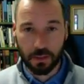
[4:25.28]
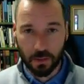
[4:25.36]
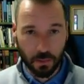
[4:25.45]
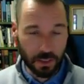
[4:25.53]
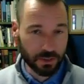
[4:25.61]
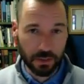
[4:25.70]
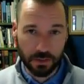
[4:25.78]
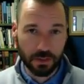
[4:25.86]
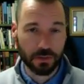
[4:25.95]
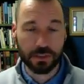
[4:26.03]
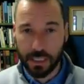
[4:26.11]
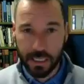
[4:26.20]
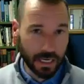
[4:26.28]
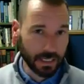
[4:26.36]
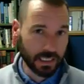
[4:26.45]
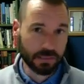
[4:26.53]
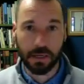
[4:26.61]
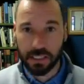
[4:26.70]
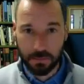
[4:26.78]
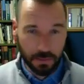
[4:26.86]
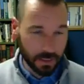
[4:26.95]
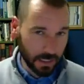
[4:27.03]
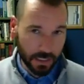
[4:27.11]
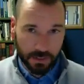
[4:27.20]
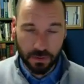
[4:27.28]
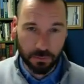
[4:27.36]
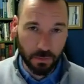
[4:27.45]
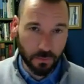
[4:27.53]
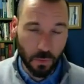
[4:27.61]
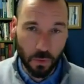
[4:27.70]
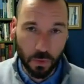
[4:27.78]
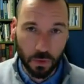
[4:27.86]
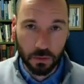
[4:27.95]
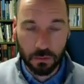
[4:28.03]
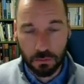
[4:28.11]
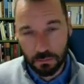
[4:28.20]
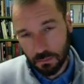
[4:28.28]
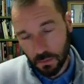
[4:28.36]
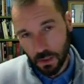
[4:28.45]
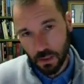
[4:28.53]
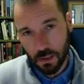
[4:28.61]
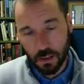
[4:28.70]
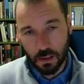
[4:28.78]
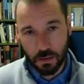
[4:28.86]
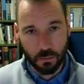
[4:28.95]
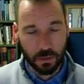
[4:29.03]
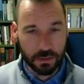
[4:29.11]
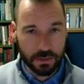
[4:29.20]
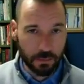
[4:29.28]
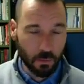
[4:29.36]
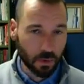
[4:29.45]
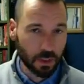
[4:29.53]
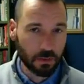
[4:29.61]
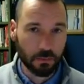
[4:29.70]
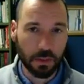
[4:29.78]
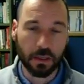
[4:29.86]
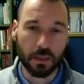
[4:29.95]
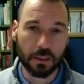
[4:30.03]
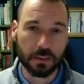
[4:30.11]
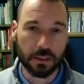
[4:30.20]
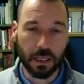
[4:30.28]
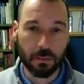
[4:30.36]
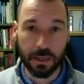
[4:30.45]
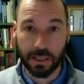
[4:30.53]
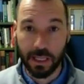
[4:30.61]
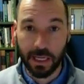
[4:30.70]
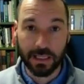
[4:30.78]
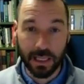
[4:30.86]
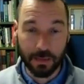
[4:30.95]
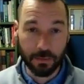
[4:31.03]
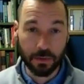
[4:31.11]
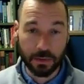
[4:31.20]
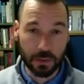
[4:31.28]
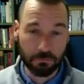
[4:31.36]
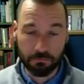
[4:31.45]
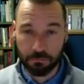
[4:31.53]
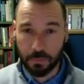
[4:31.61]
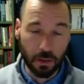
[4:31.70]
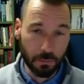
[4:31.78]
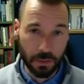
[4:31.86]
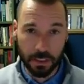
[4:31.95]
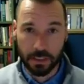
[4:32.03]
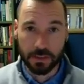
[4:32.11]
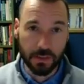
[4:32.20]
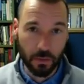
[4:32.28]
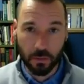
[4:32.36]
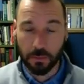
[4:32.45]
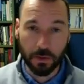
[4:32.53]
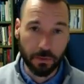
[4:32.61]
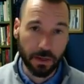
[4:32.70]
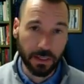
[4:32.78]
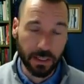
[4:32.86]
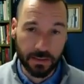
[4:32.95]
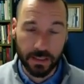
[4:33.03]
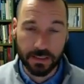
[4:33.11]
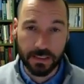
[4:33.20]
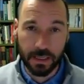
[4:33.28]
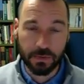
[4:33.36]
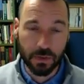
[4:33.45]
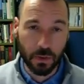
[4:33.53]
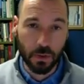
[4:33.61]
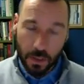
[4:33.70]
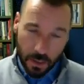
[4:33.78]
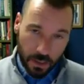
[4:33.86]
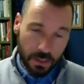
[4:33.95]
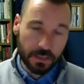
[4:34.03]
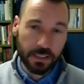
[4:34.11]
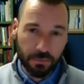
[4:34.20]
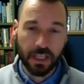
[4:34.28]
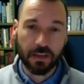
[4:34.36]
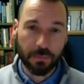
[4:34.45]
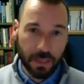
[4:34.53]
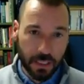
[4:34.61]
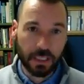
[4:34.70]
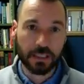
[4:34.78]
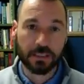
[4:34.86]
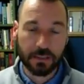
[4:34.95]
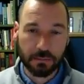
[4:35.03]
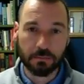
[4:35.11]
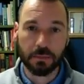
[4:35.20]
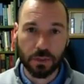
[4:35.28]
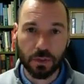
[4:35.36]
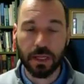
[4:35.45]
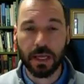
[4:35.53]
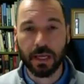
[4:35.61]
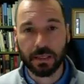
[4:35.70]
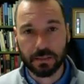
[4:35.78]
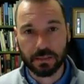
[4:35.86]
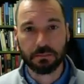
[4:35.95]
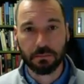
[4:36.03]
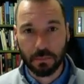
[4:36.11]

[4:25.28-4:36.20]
question Tuesday night expecting me to answer it before Wednesday morning, because that'll be unlikely. I'm getting started with my grading at that time, so definitely give me at least 2 days